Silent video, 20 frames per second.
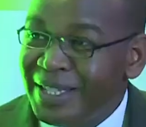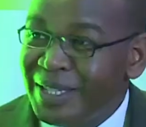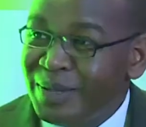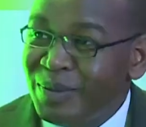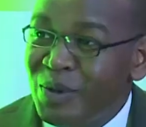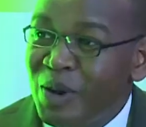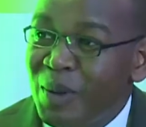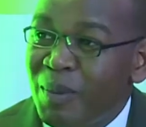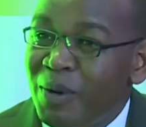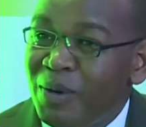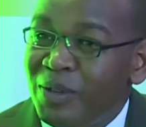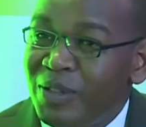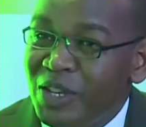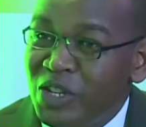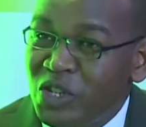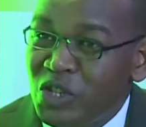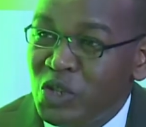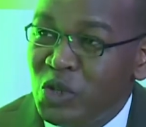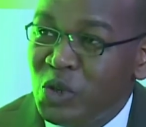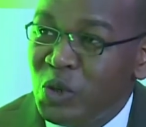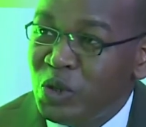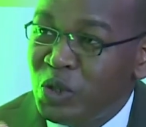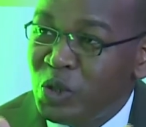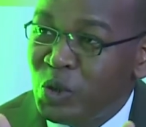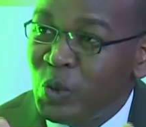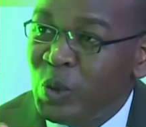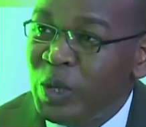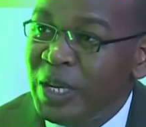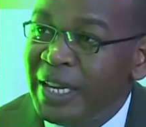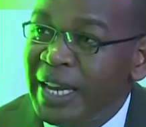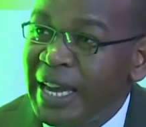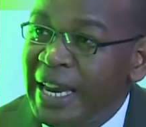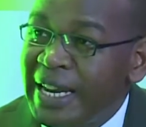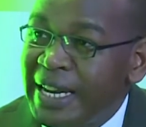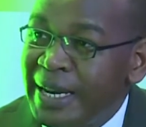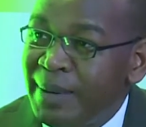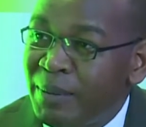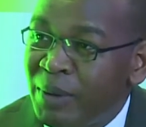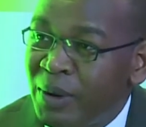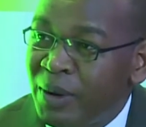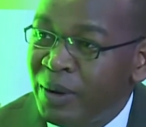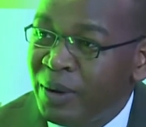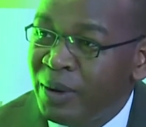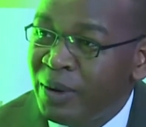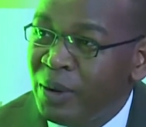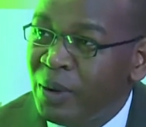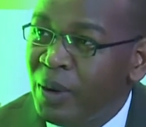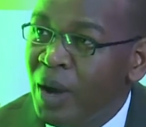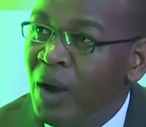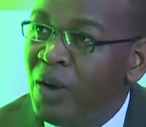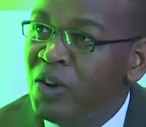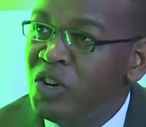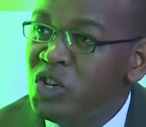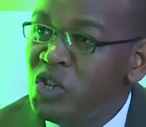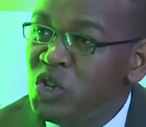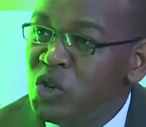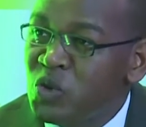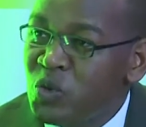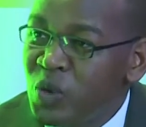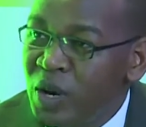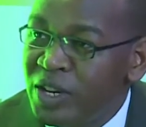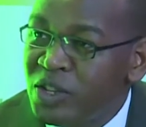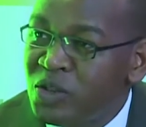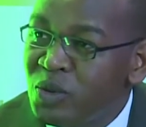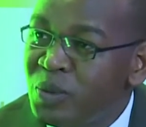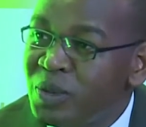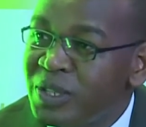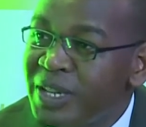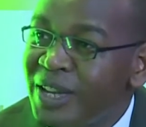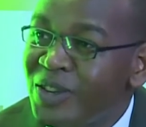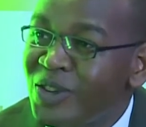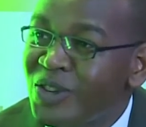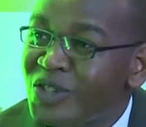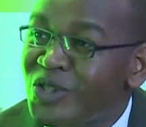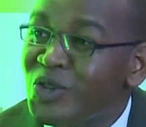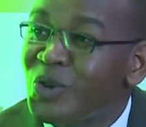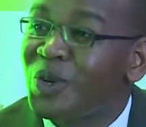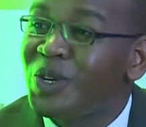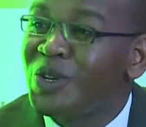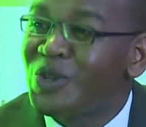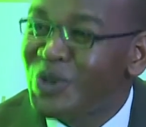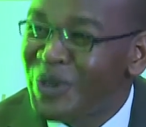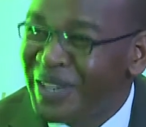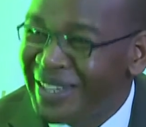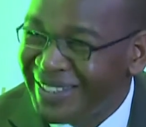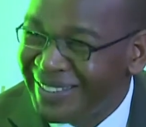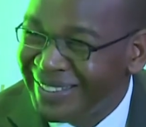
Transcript: is more about the short, quick and nimble. How do you run? It's almost like your stock in trade.